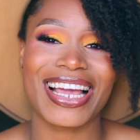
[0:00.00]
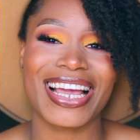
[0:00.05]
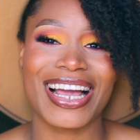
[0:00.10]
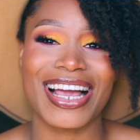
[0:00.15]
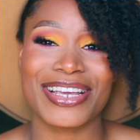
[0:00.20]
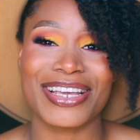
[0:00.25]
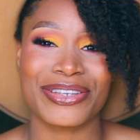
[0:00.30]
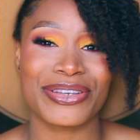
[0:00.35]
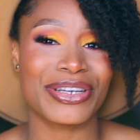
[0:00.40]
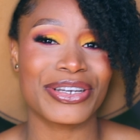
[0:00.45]

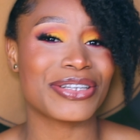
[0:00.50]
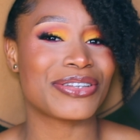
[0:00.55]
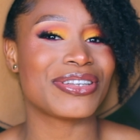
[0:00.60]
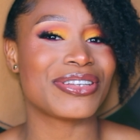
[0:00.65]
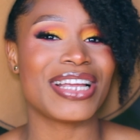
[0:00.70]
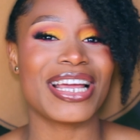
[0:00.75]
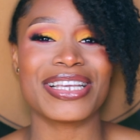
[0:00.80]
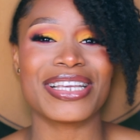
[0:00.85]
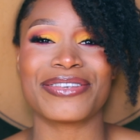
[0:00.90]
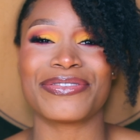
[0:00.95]
guys, so in
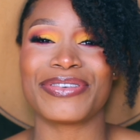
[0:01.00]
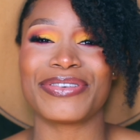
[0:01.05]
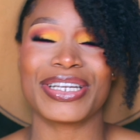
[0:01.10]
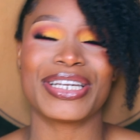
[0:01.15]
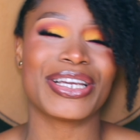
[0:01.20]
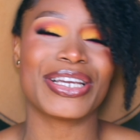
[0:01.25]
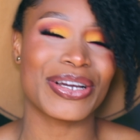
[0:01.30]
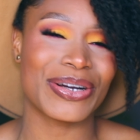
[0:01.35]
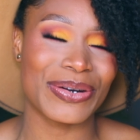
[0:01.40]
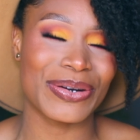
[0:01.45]
today's
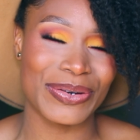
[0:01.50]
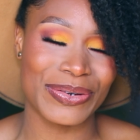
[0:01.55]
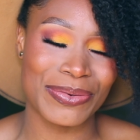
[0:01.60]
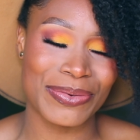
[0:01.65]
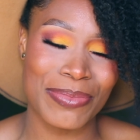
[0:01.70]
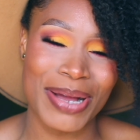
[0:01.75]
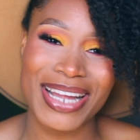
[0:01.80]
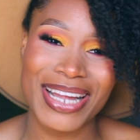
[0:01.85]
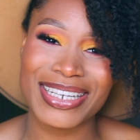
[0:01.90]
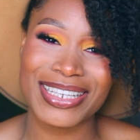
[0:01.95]
video,
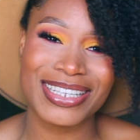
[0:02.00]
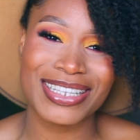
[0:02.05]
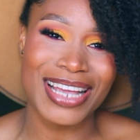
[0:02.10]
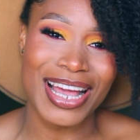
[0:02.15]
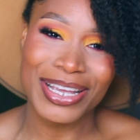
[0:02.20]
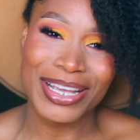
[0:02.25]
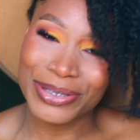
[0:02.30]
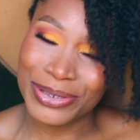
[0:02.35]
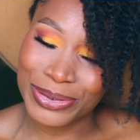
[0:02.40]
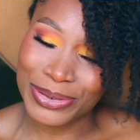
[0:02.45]
by the
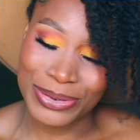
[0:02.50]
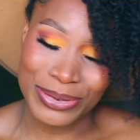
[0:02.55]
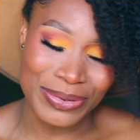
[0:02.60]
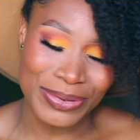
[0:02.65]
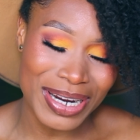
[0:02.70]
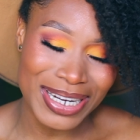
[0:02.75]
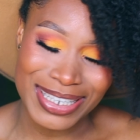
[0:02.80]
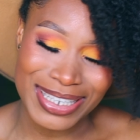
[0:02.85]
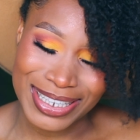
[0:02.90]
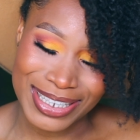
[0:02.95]
title
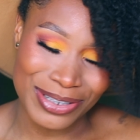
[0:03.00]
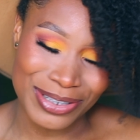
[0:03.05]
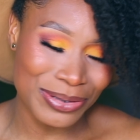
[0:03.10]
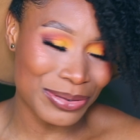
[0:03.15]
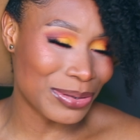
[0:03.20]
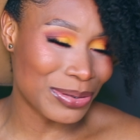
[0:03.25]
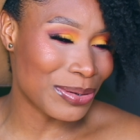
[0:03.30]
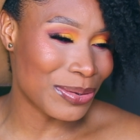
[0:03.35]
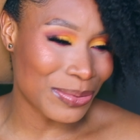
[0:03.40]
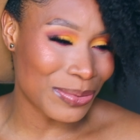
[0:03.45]
already,
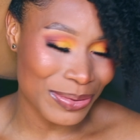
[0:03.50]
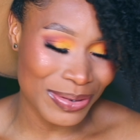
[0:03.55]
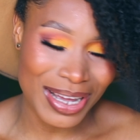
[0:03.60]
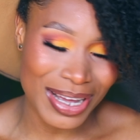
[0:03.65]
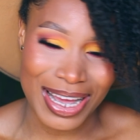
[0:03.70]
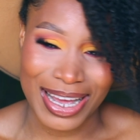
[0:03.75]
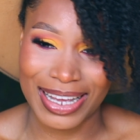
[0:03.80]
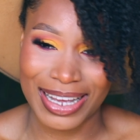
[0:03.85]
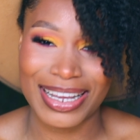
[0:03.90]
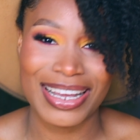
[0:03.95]
you know,
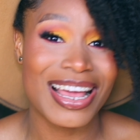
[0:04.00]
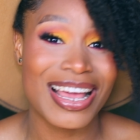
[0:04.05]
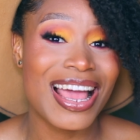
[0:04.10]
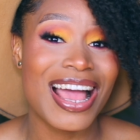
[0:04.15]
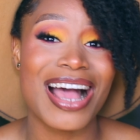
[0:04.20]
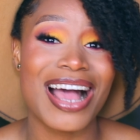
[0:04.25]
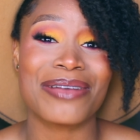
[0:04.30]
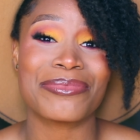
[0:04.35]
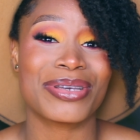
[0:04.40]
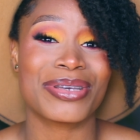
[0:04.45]

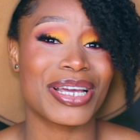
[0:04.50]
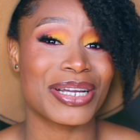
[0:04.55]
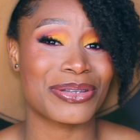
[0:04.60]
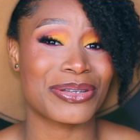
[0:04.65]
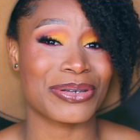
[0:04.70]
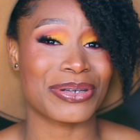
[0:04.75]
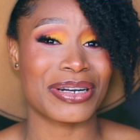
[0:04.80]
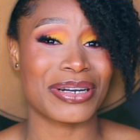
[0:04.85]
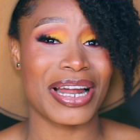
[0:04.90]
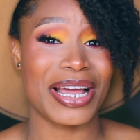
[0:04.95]
I'm here
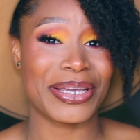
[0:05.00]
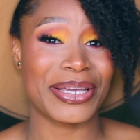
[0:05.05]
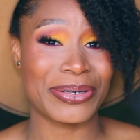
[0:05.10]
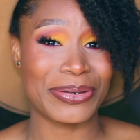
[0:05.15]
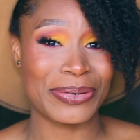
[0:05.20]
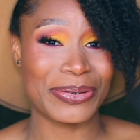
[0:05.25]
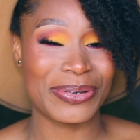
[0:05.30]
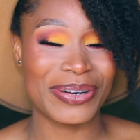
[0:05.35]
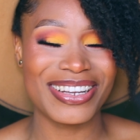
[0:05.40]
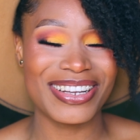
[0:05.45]
to cry,
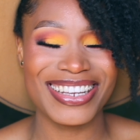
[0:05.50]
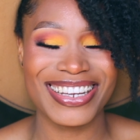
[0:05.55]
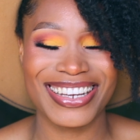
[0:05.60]
oh.